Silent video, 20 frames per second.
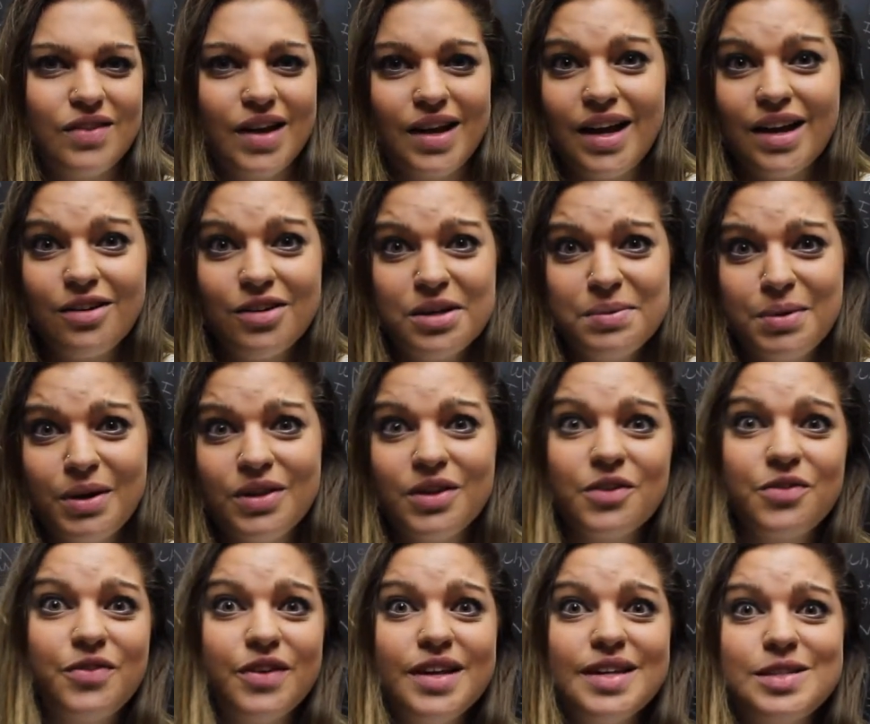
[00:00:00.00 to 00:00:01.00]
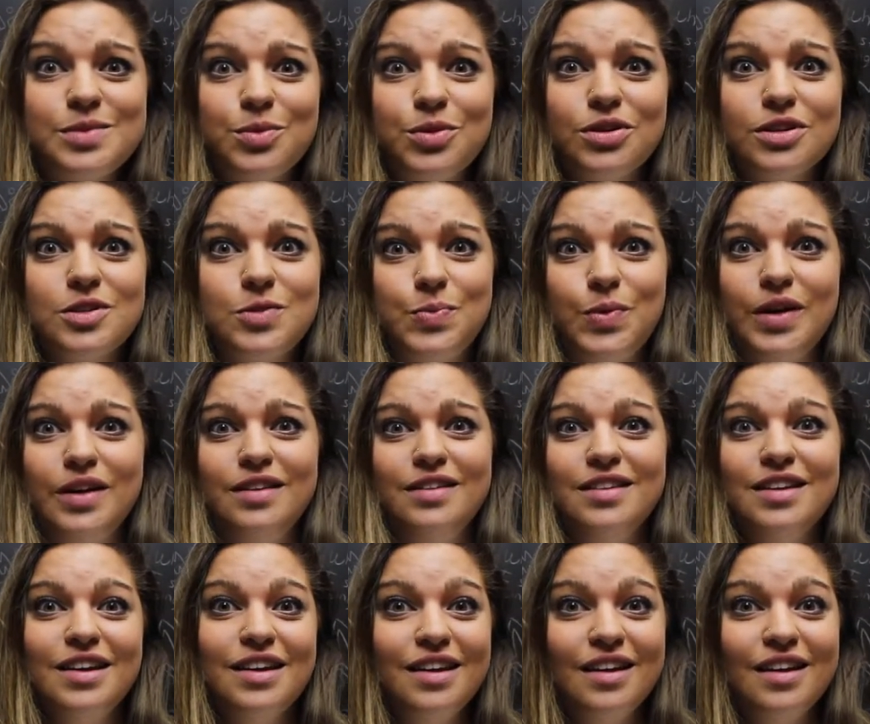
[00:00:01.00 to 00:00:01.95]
Like, I creep on their Facebooks, but